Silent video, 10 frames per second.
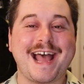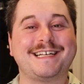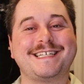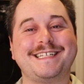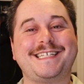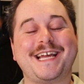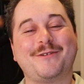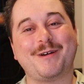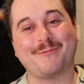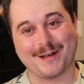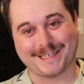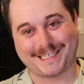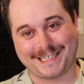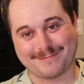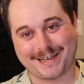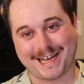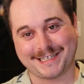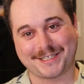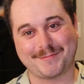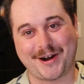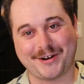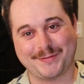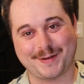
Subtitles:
And indeed we will see them again tomorrow,